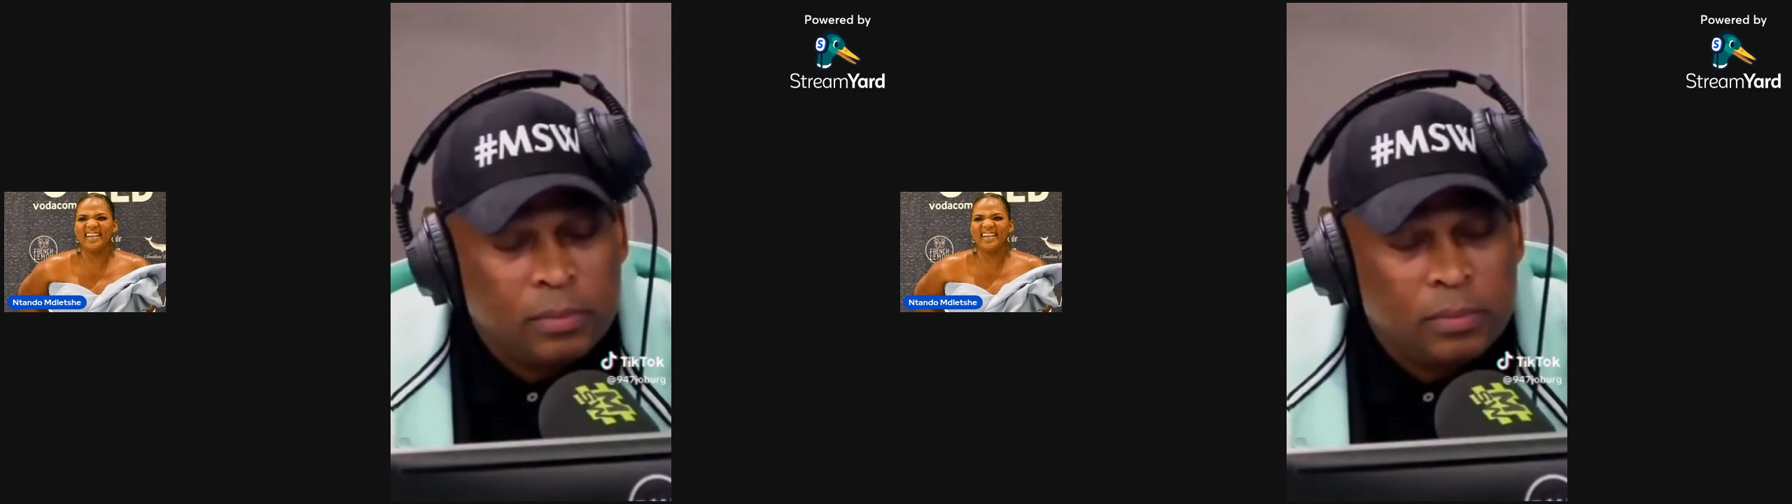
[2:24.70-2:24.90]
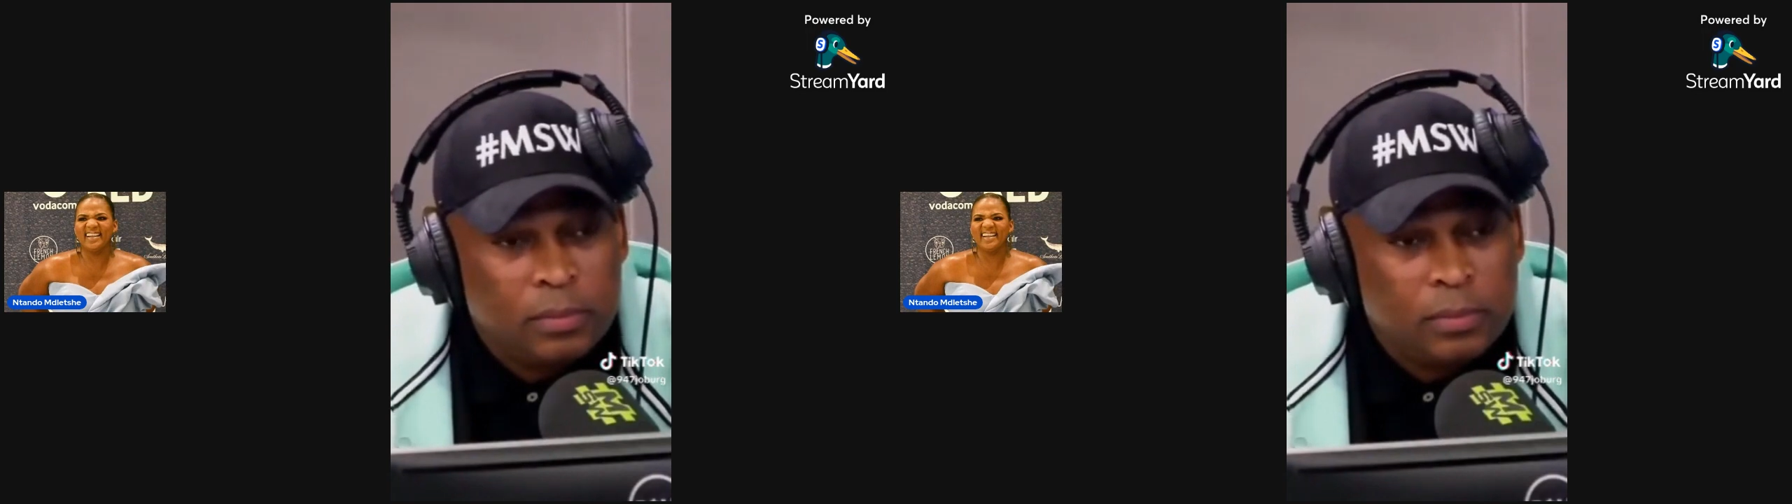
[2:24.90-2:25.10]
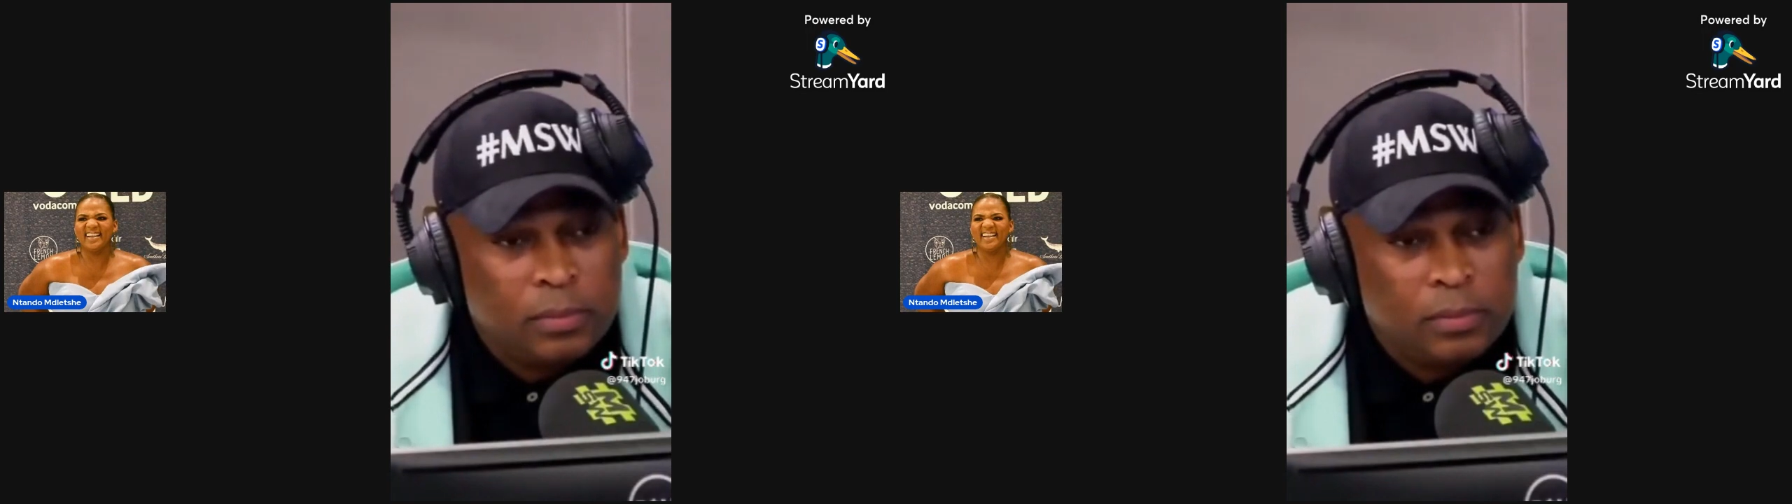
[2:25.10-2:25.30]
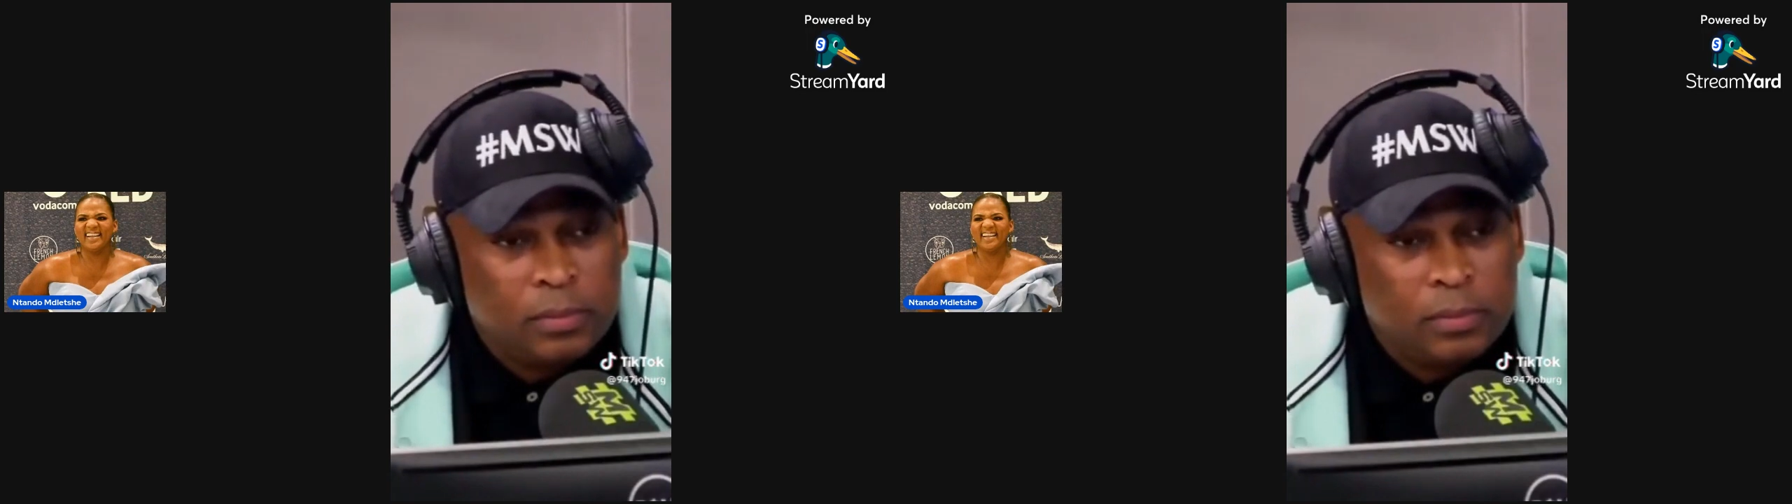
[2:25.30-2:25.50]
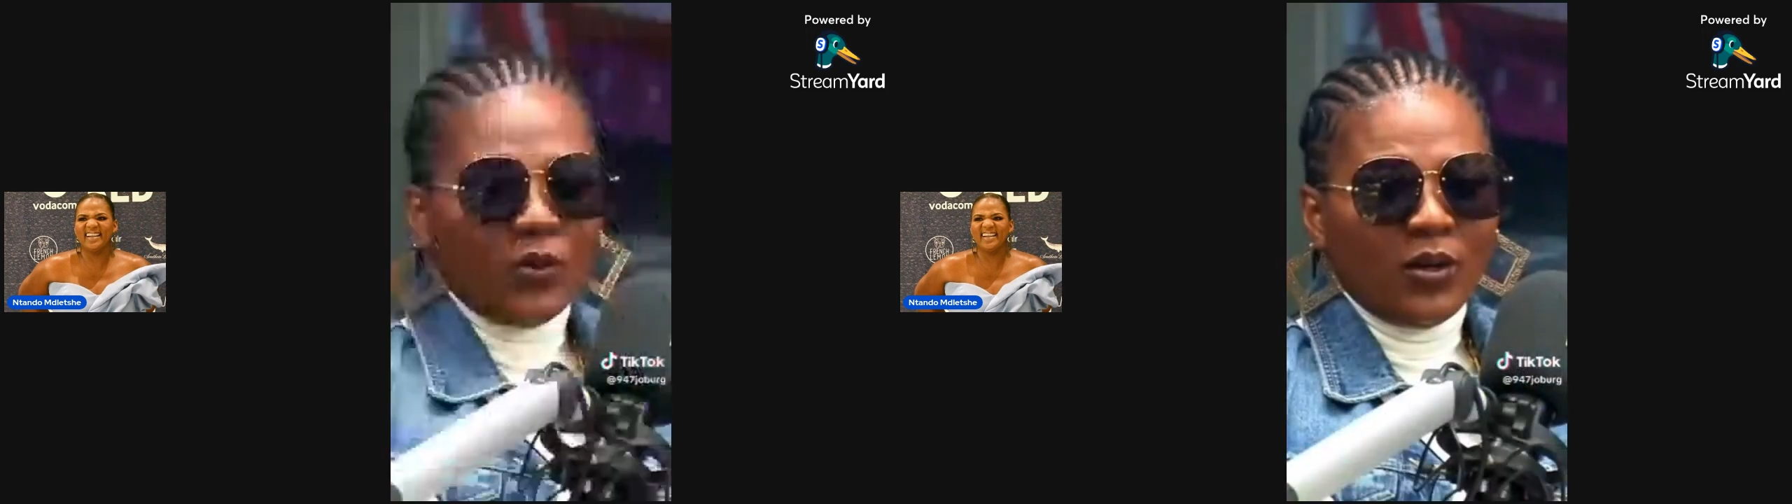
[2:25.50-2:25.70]
I don't
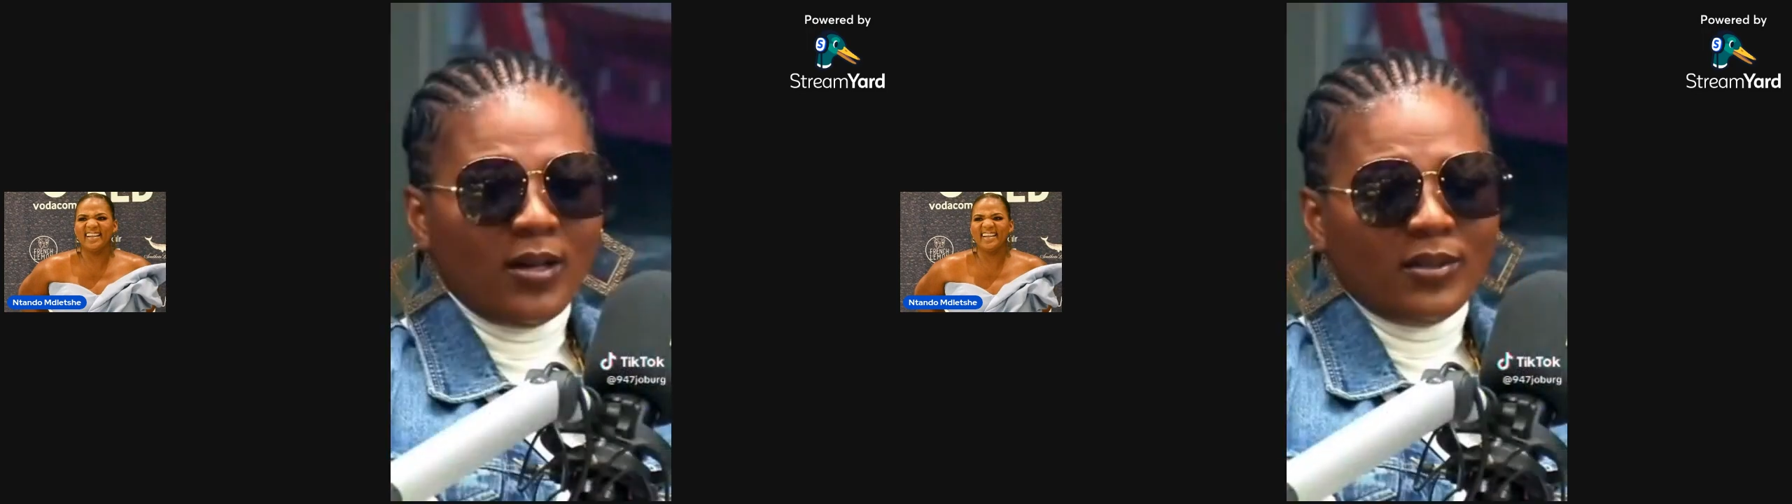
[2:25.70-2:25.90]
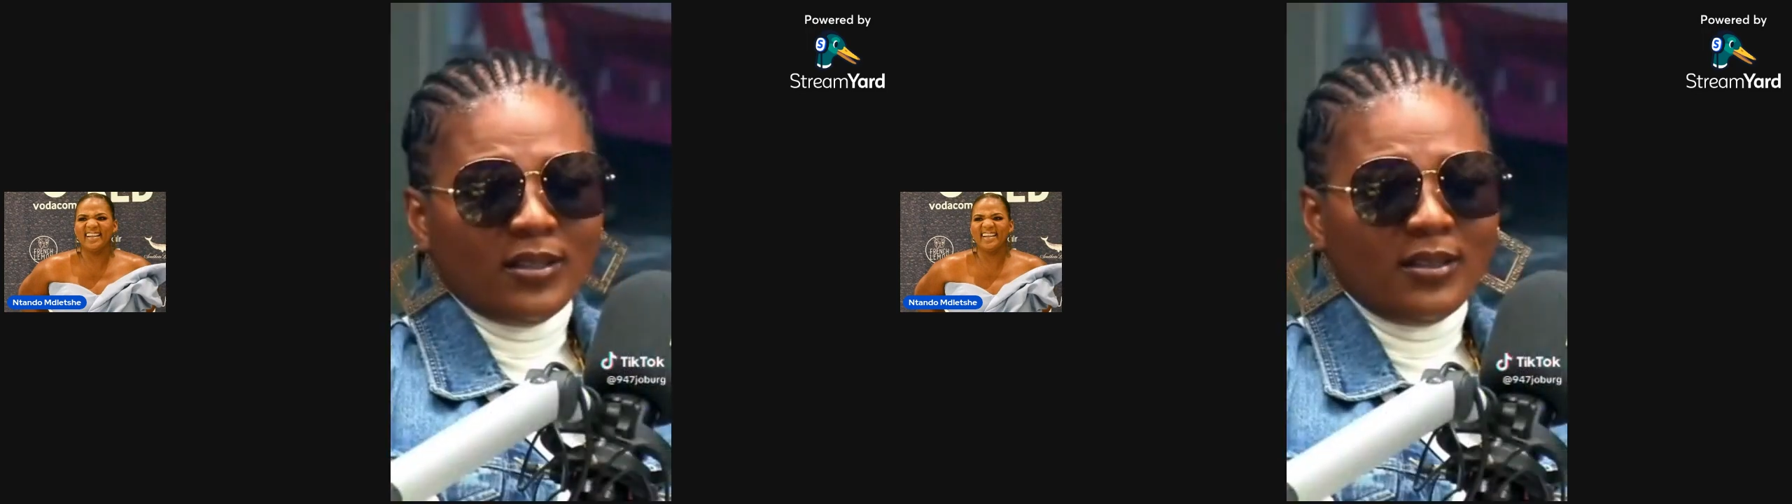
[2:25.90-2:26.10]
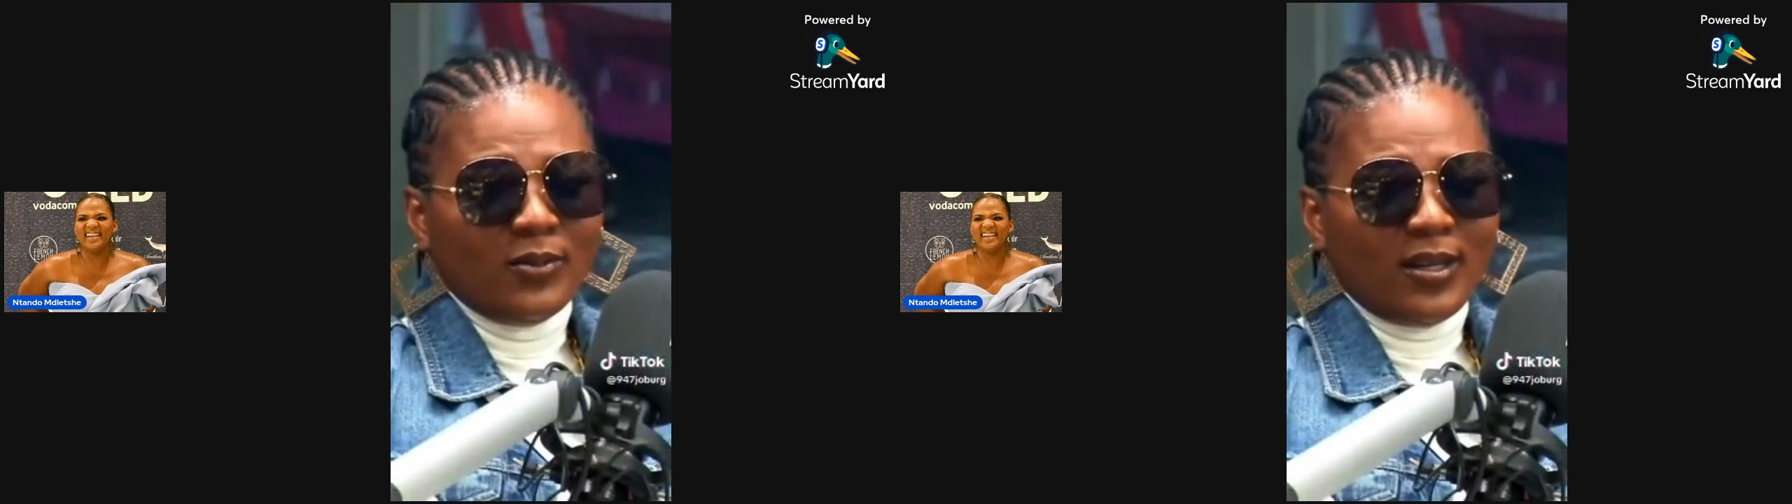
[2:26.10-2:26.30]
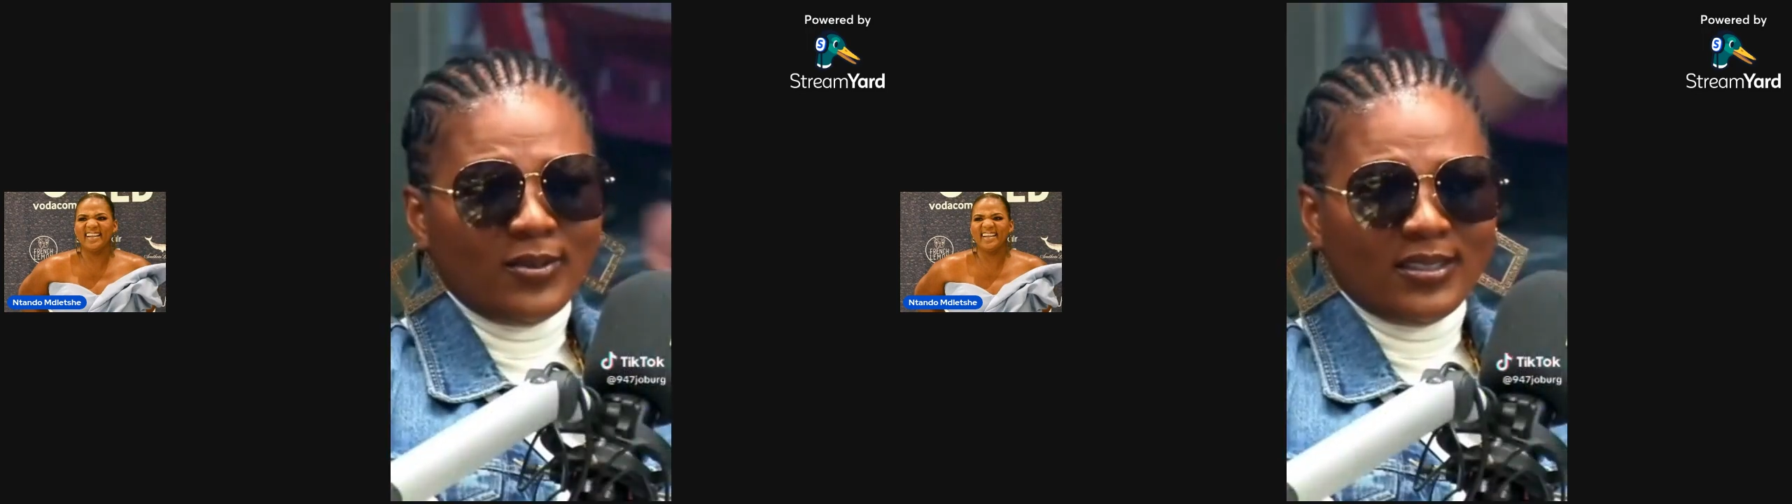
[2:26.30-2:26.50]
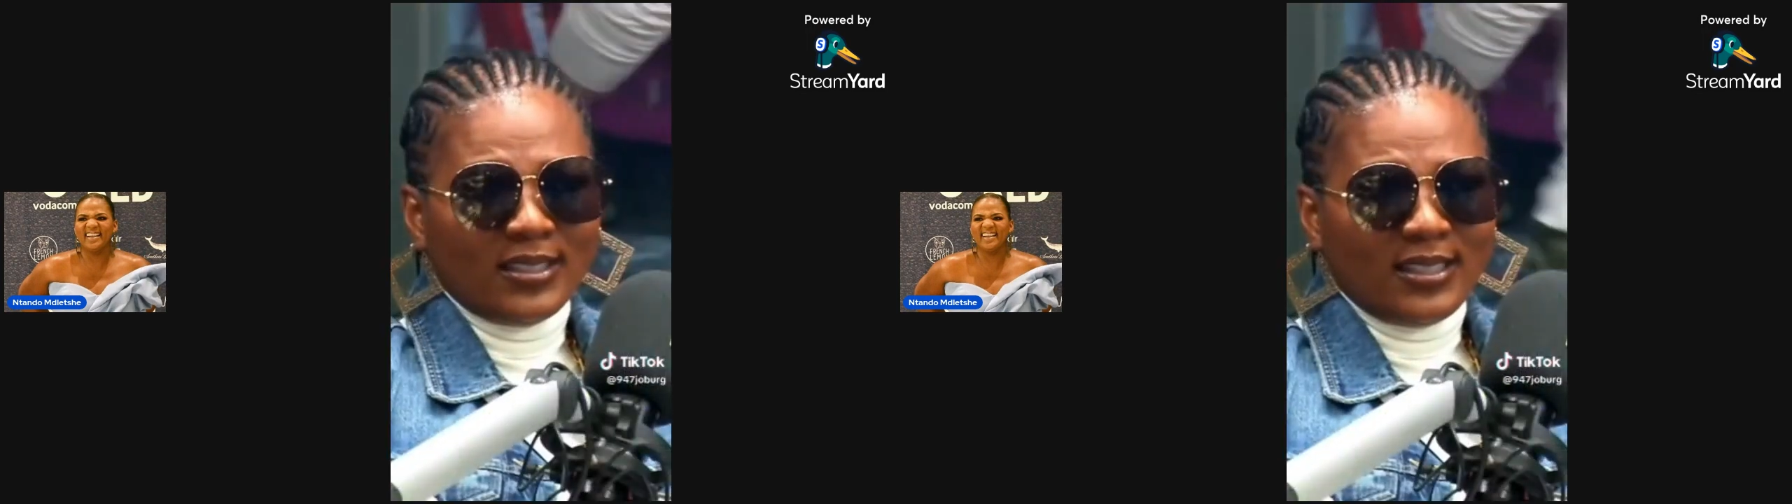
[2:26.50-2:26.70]
know. I'm not the one who
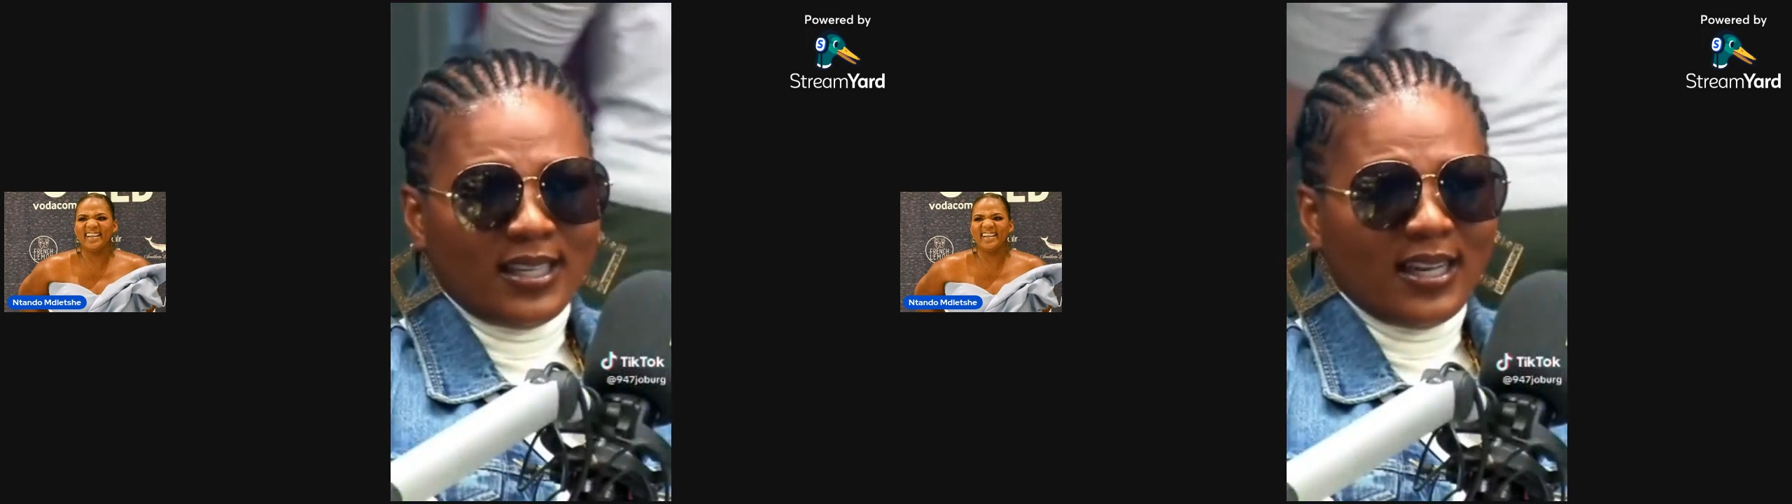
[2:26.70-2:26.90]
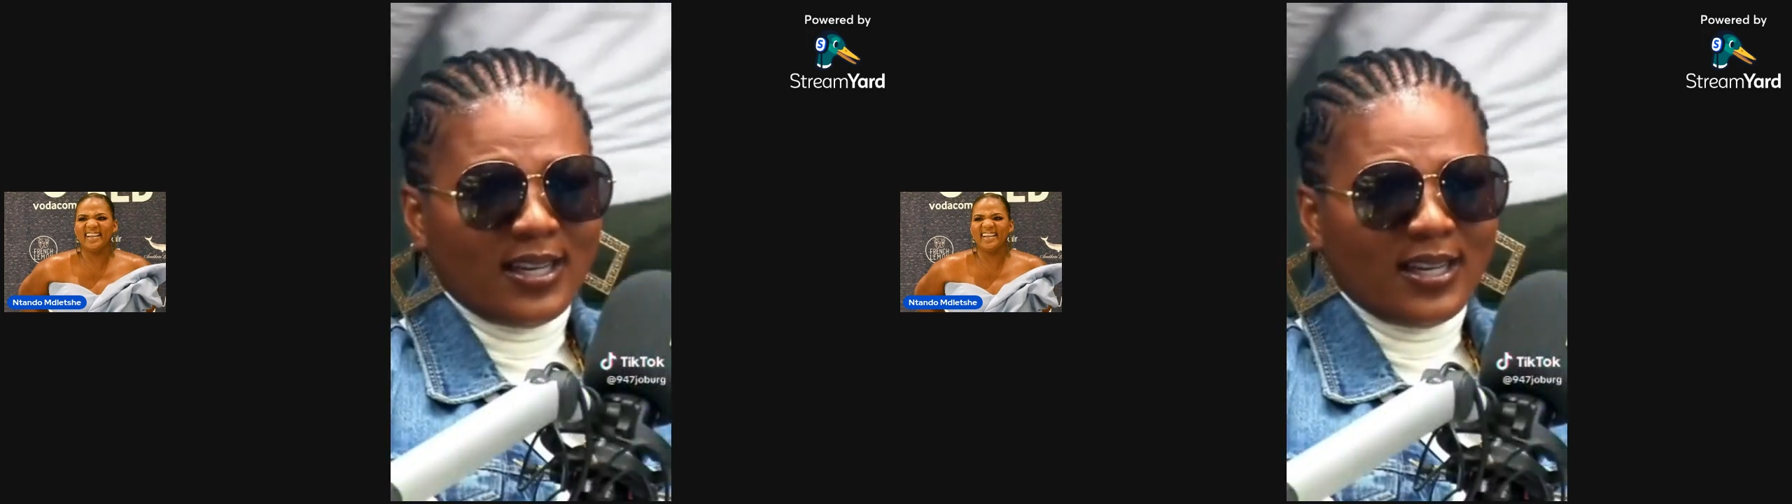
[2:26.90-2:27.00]
didn't allow